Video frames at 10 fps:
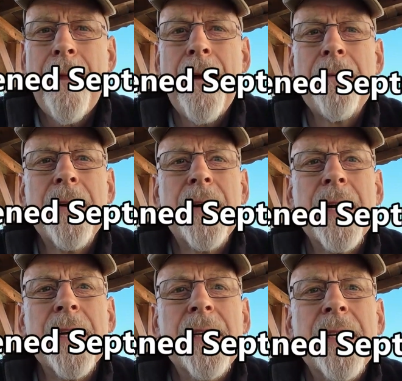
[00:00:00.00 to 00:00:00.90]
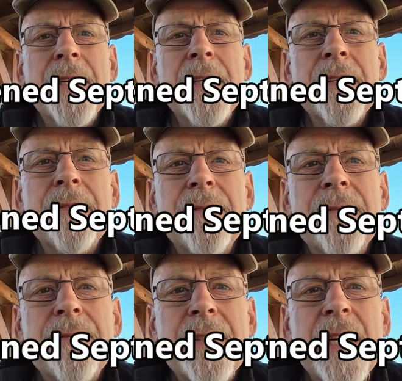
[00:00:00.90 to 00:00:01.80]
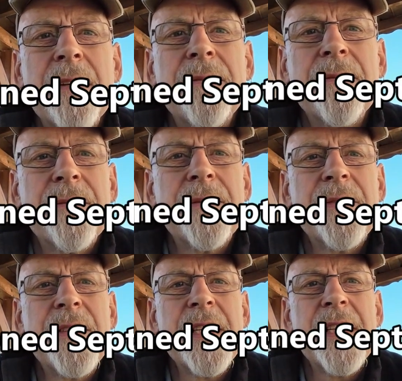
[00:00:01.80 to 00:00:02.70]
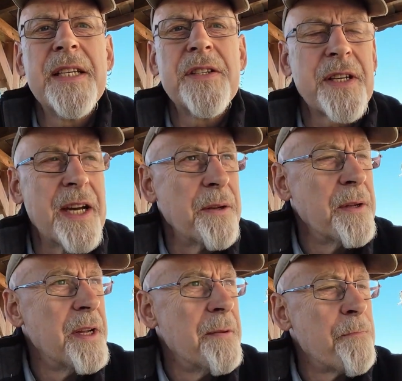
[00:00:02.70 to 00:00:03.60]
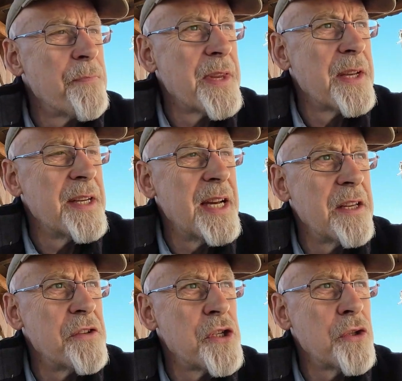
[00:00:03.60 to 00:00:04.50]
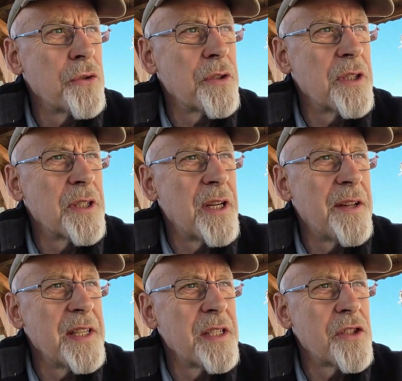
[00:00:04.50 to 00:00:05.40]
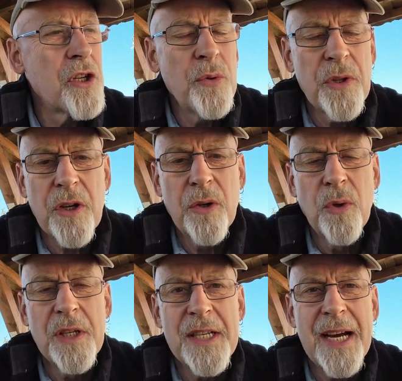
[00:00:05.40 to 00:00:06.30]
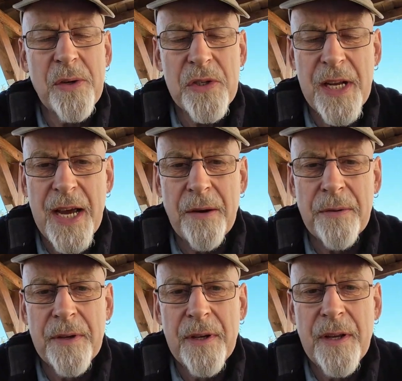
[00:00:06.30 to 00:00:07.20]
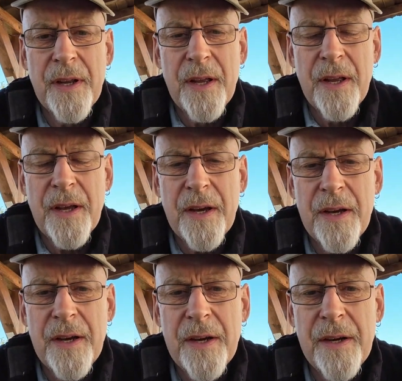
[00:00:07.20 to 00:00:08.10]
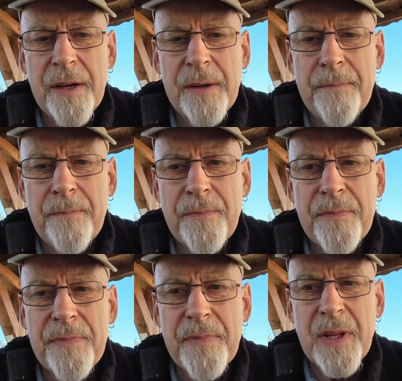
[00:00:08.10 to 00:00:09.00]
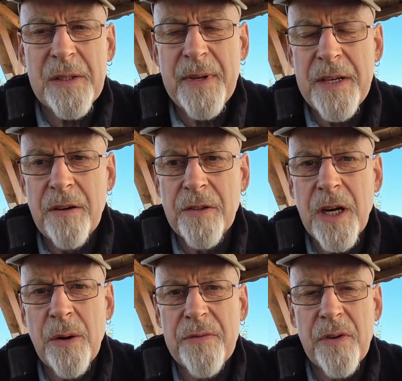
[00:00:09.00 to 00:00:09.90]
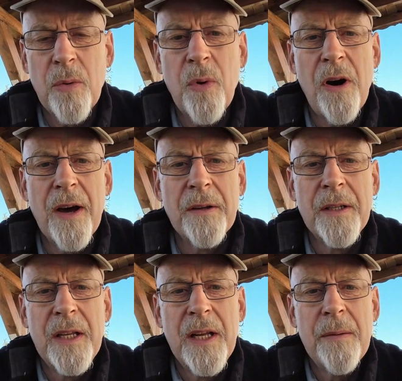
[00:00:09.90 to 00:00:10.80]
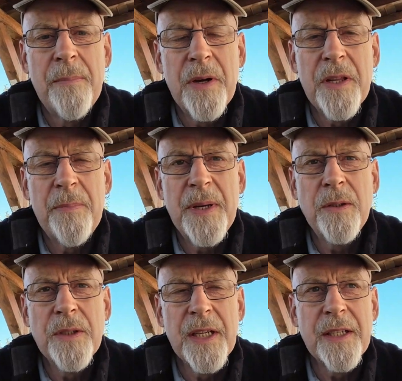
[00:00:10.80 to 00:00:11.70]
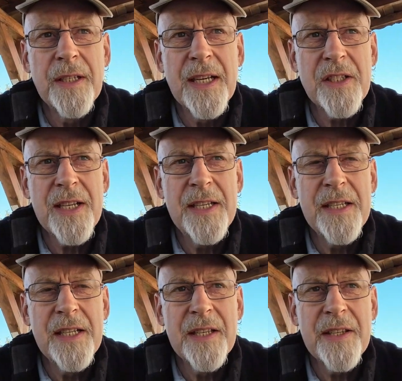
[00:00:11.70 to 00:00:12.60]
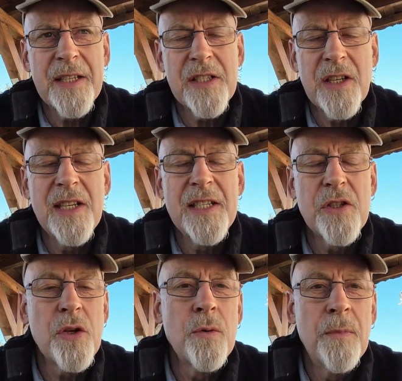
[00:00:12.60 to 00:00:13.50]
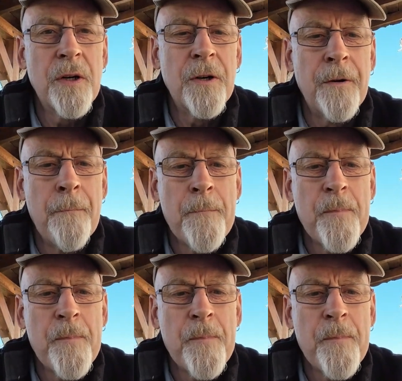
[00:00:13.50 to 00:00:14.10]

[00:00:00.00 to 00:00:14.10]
Oh, right. Yeah, 50 years ago. Now they've shut, I think, 2 of the cooling towers down. That's been ongoing for a while. But the building extending, I think it's at least 2 more.